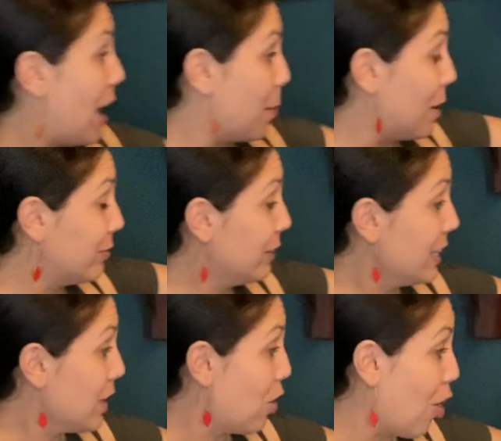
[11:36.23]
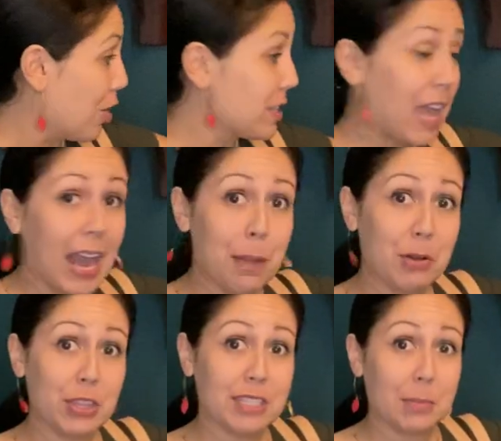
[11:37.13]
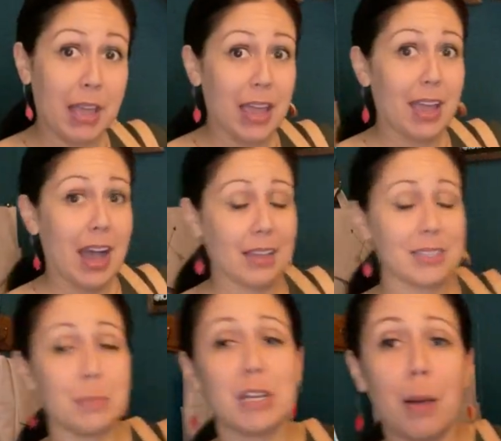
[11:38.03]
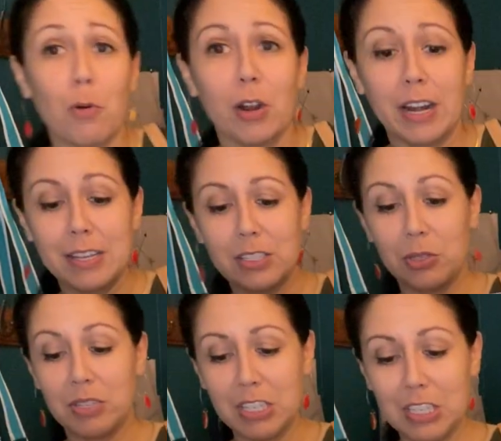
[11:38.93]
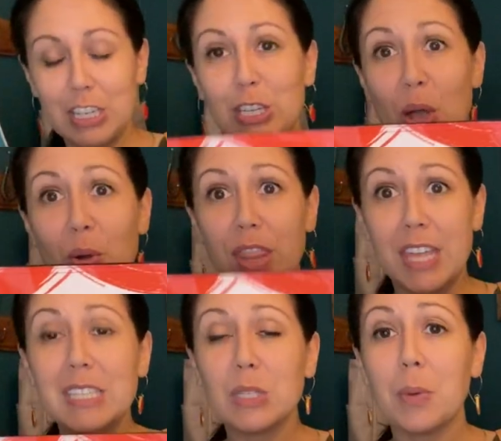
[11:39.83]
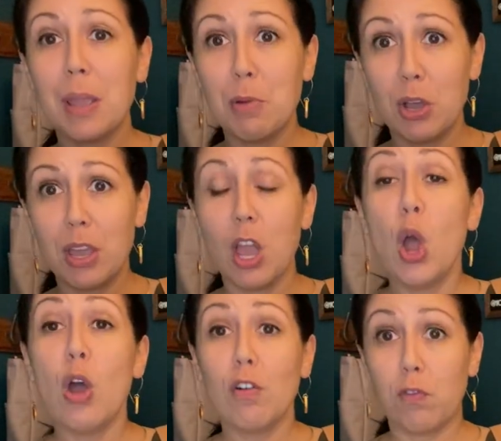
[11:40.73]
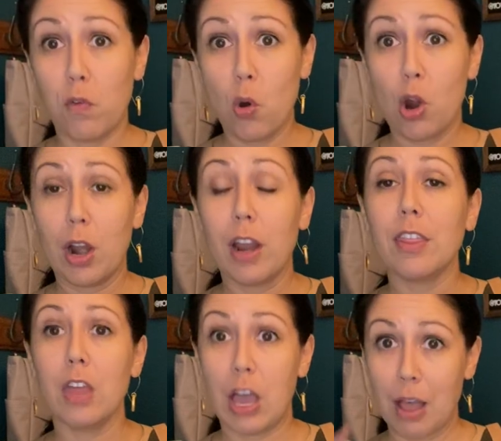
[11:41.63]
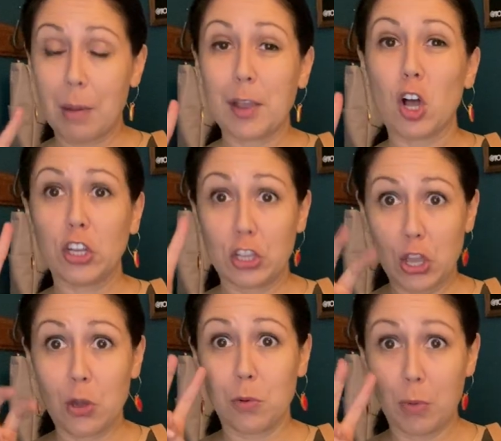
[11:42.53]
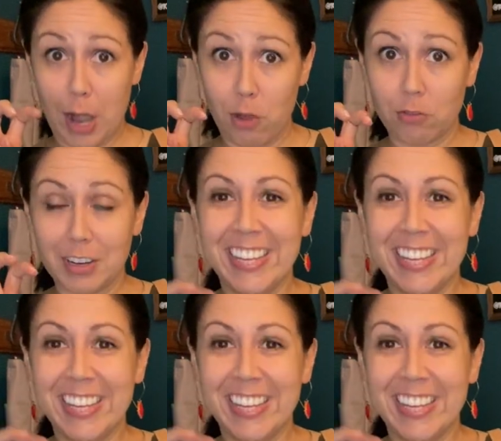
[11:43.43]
um, of littles, and I put this in my uh, zip top organizing utility tote, this is what I put for. Um, I called it the code brown.